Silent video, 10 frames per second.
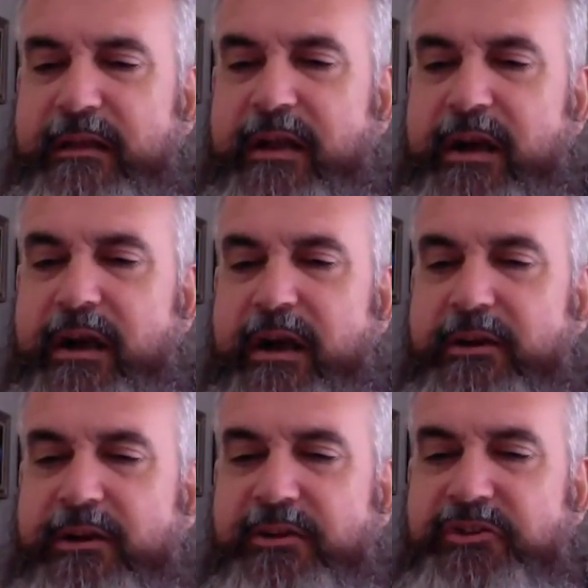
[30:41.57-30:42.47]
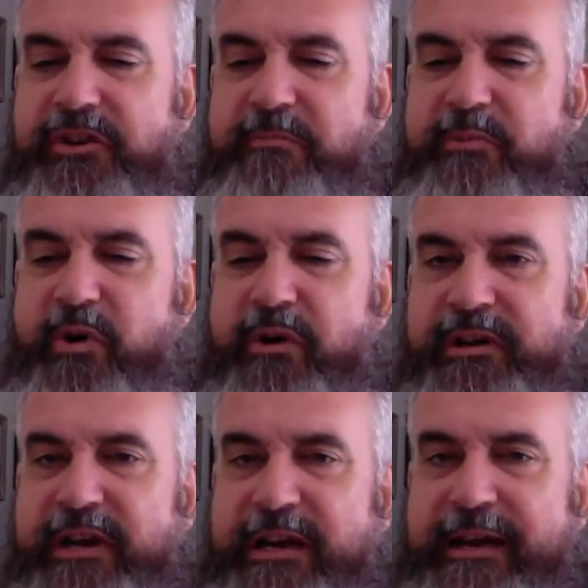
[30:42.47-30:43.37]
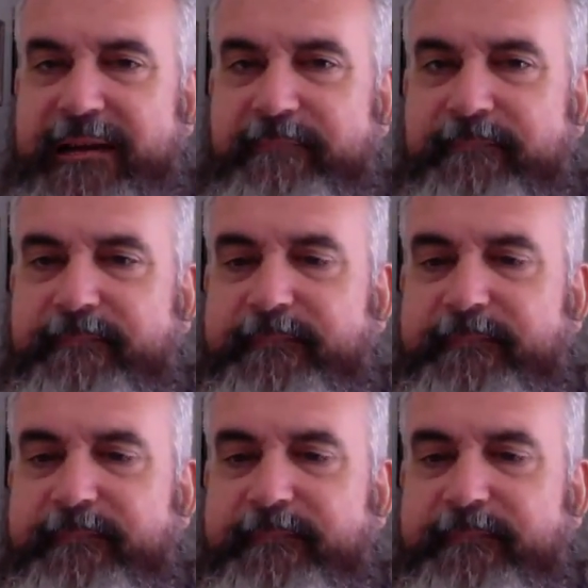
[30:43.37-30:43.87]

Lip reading: Oh, you're closer to the border than I am.